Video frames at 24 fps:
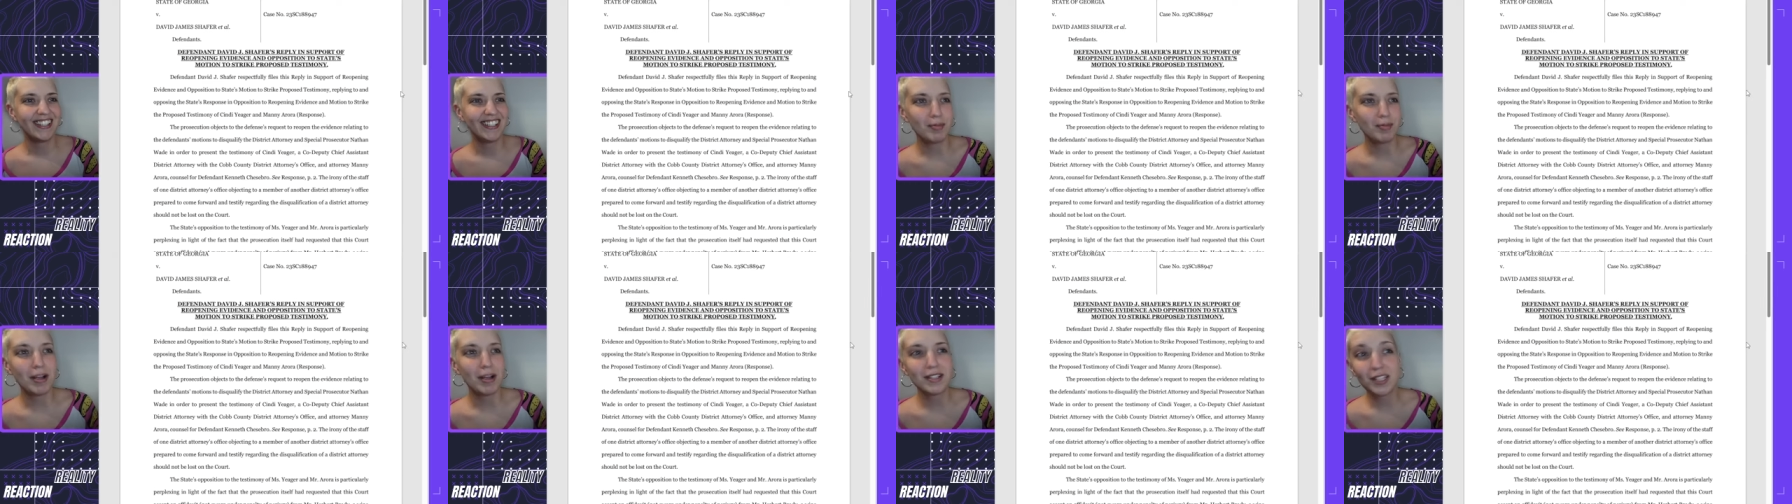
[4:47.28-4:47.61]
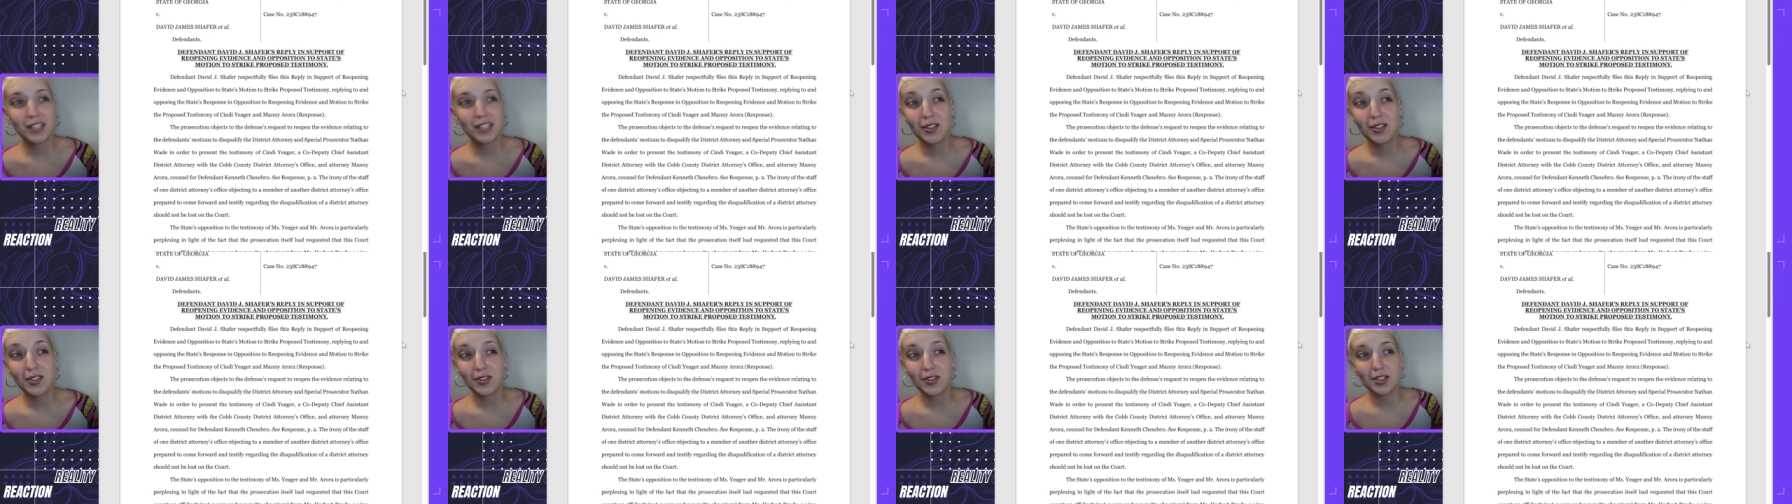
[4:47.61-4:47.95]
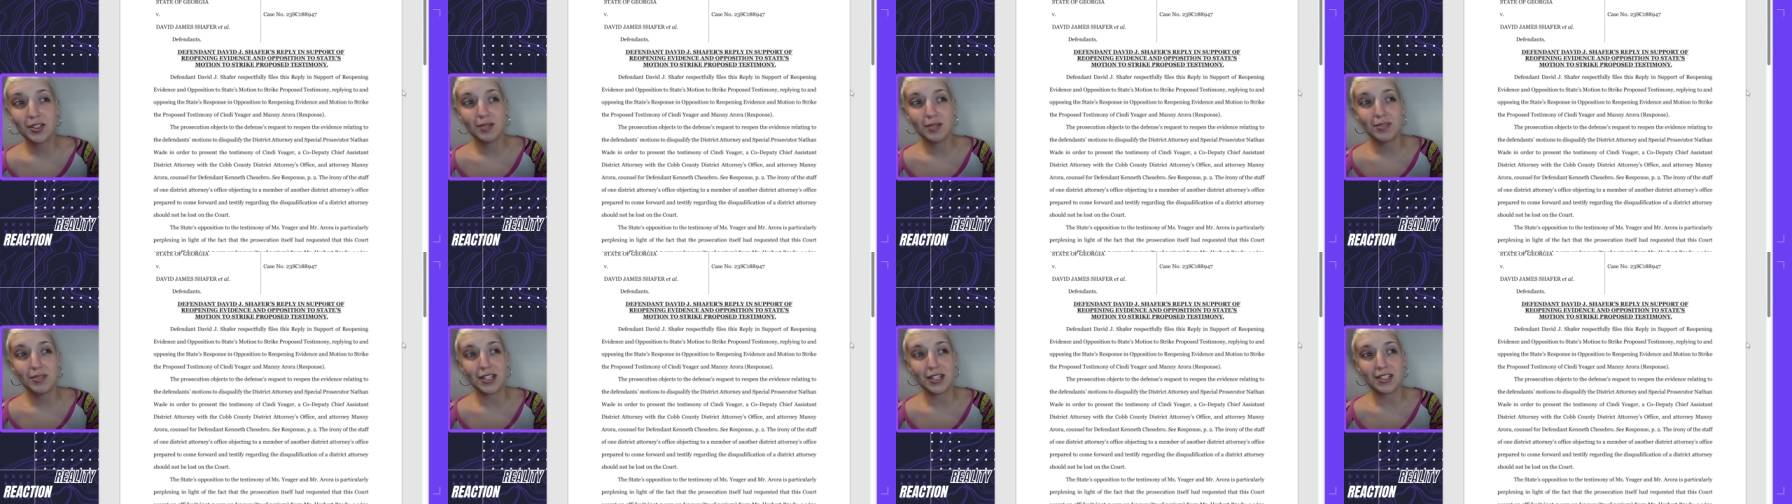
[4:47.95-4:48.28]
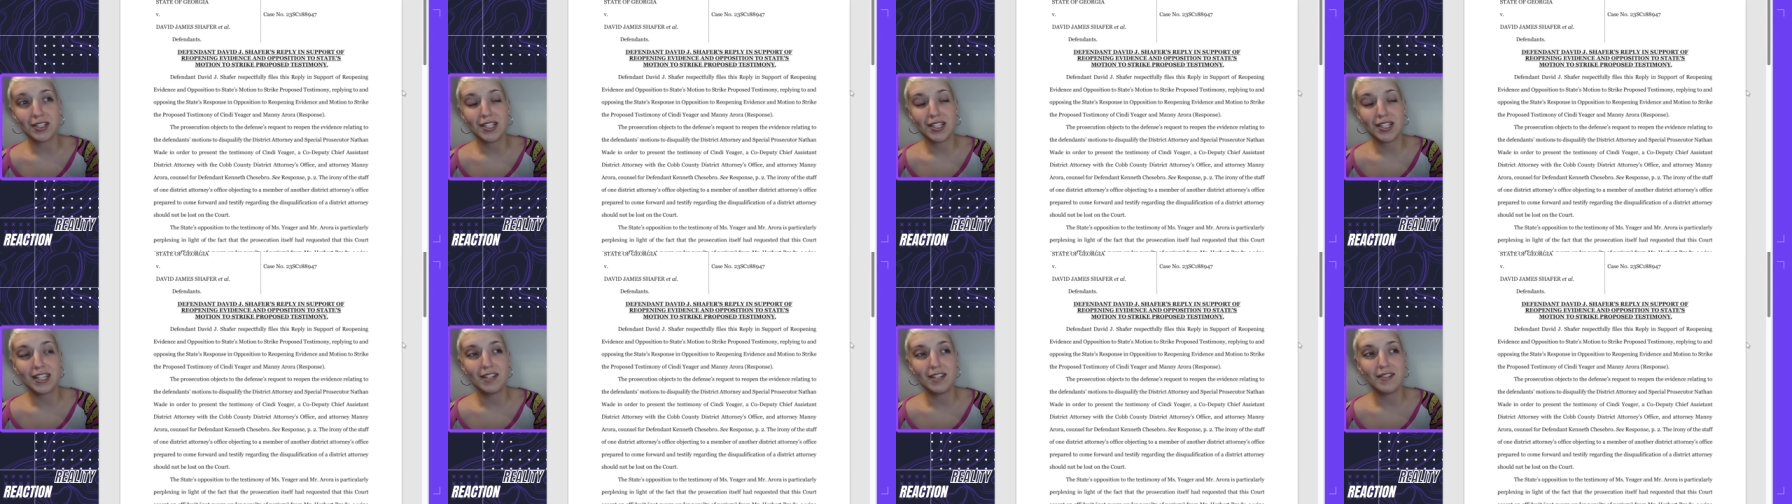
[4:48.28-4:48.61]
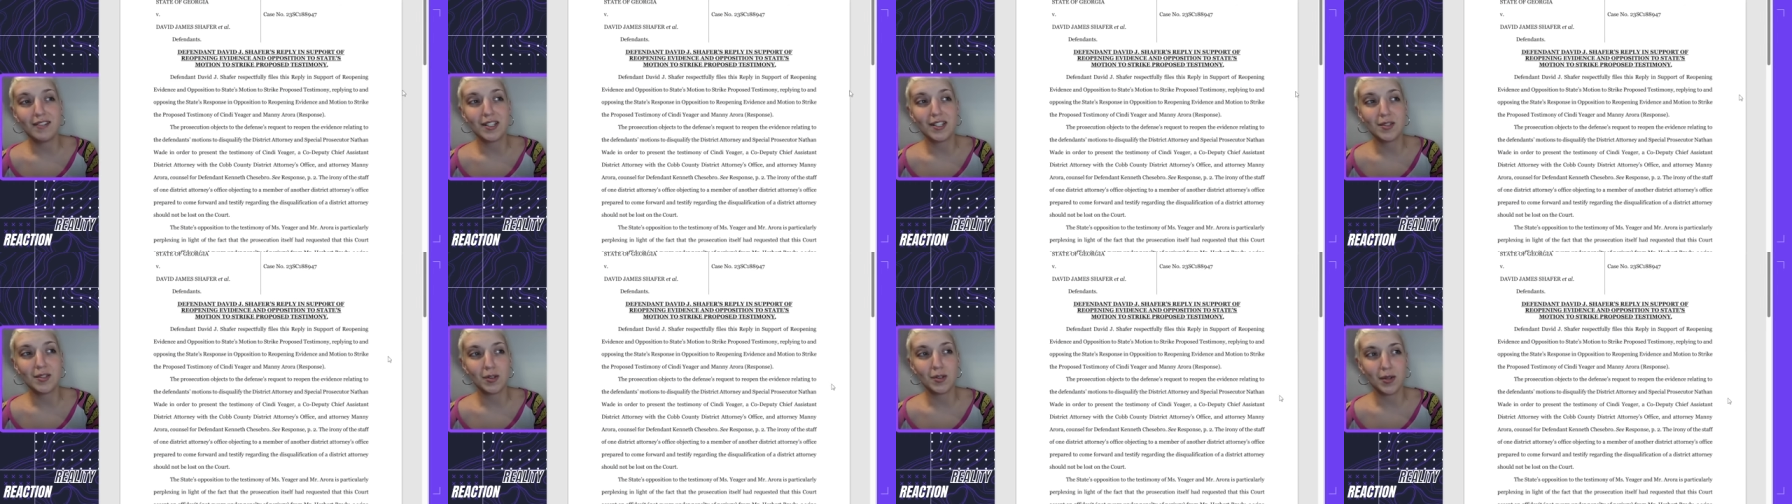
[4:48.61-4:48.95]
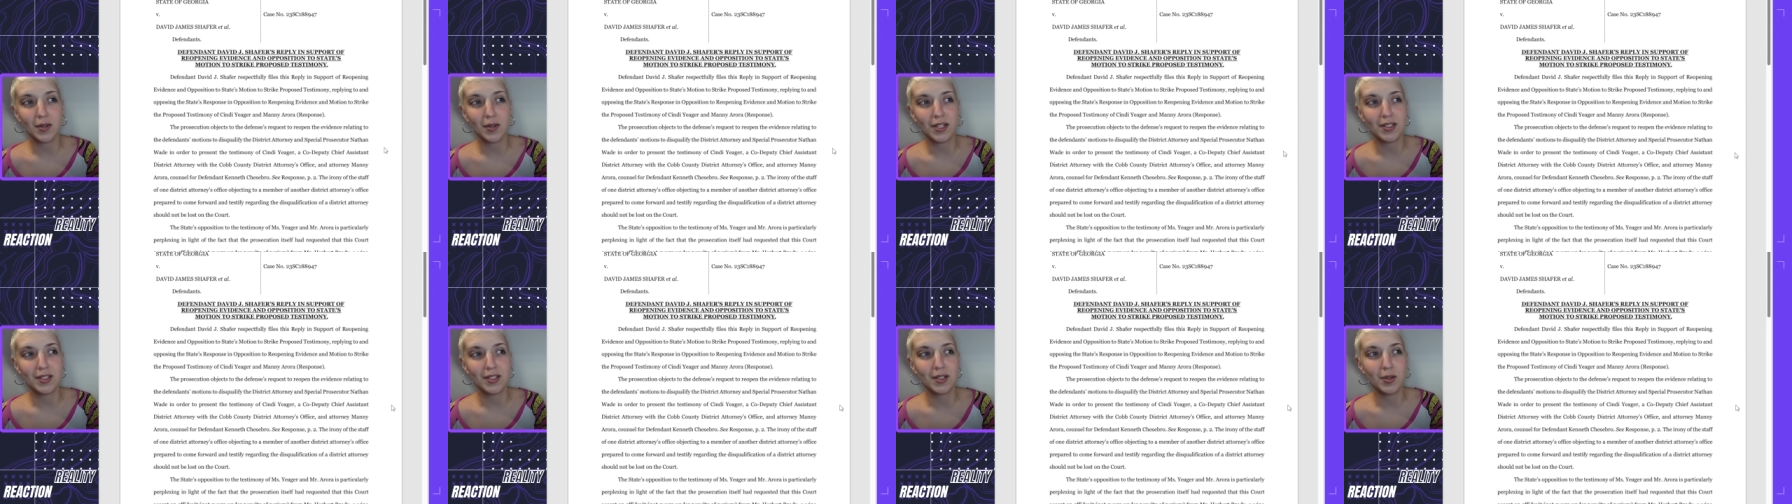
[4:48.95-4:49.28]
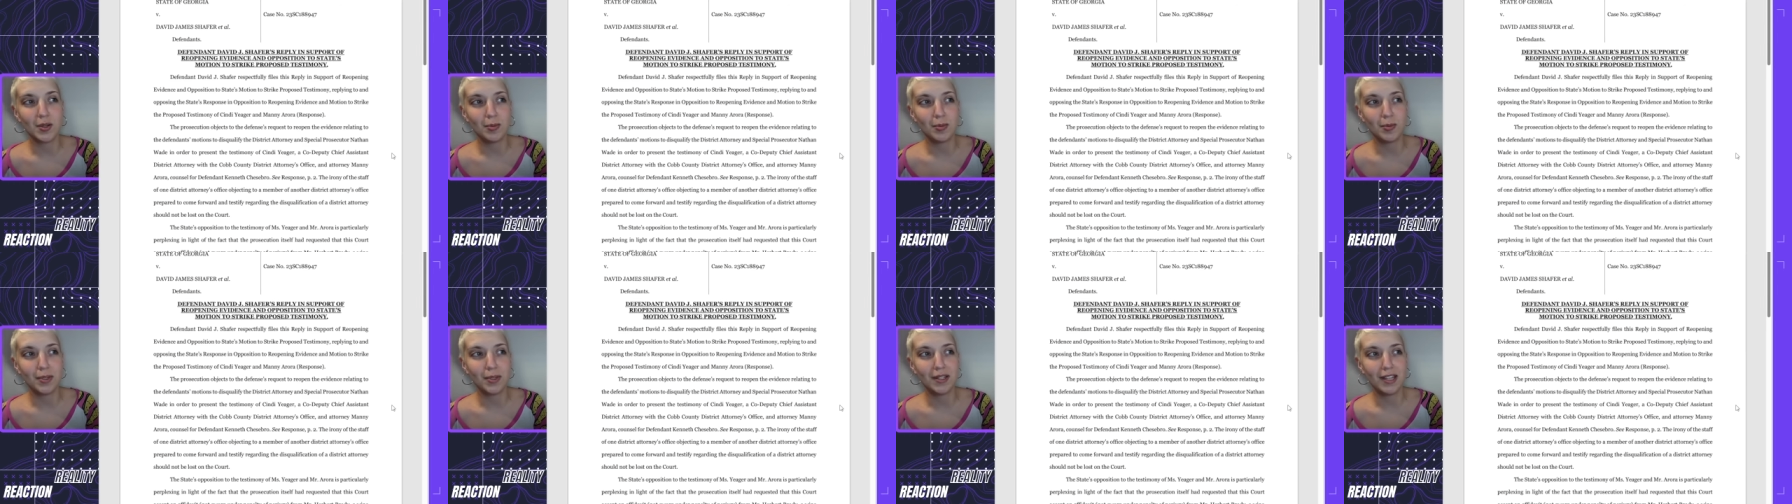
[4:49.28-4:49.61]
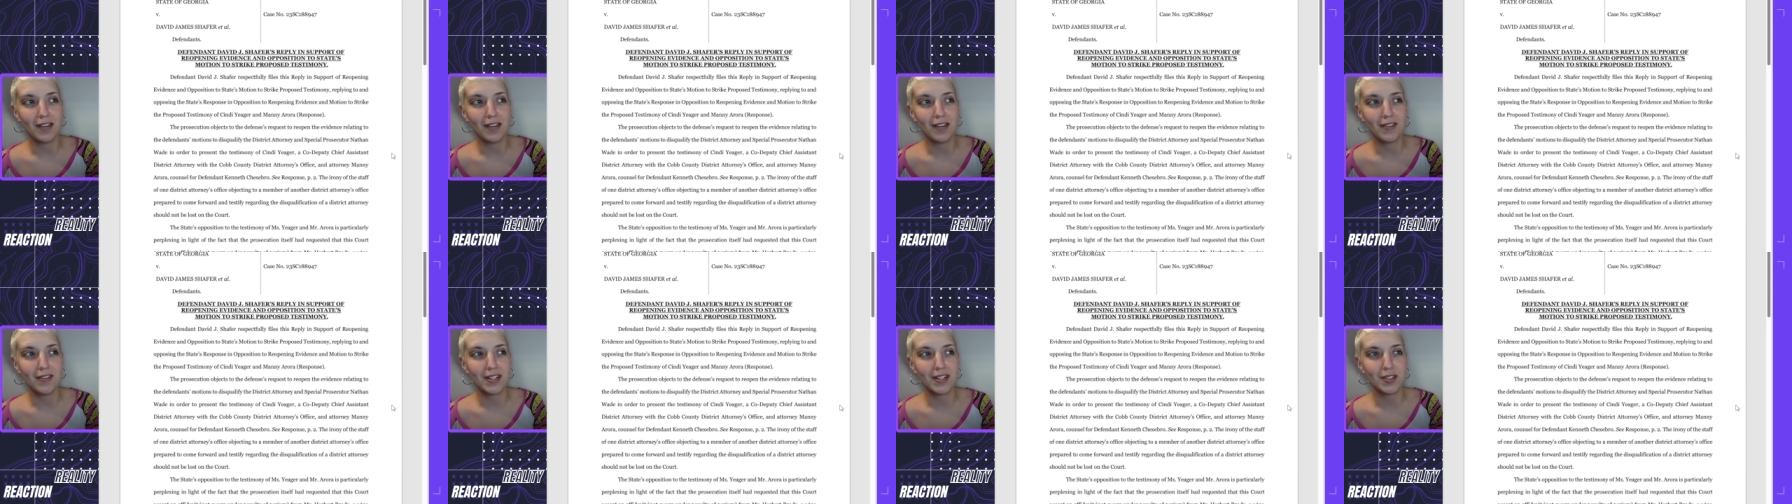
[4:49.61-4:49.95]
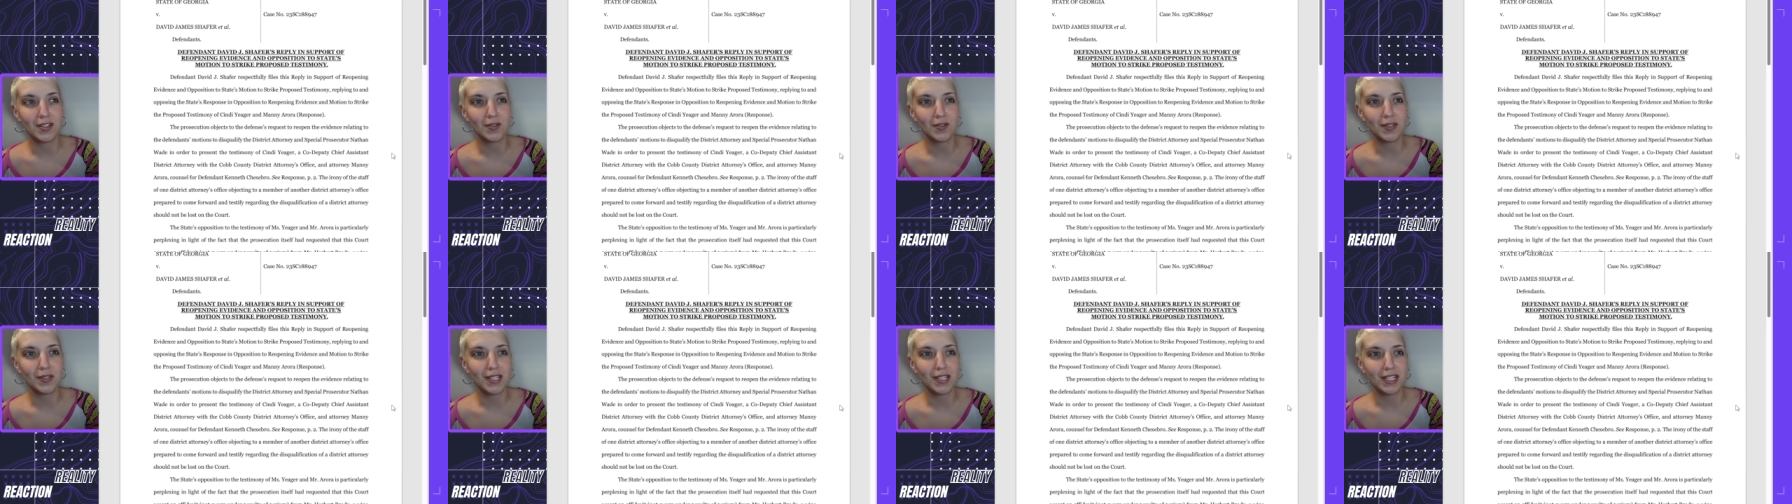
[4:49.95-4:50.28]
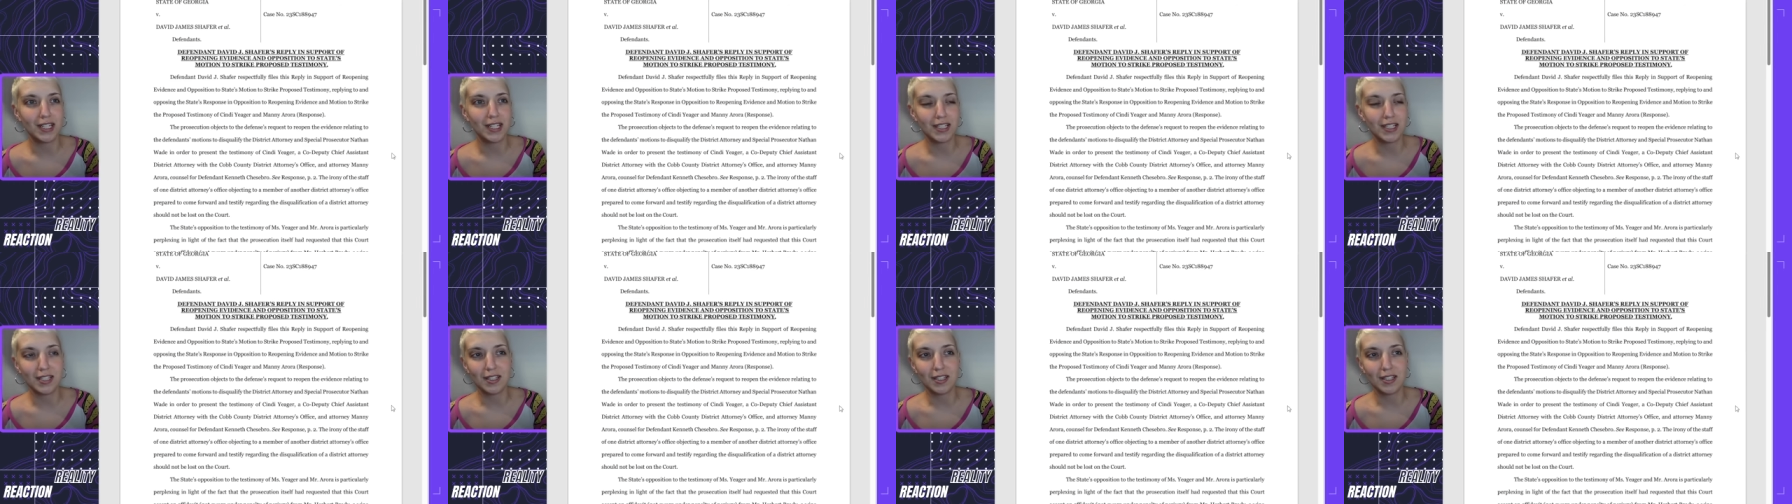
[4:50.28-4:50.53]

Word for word: The prosecution objects to the defense request to open the evidence relating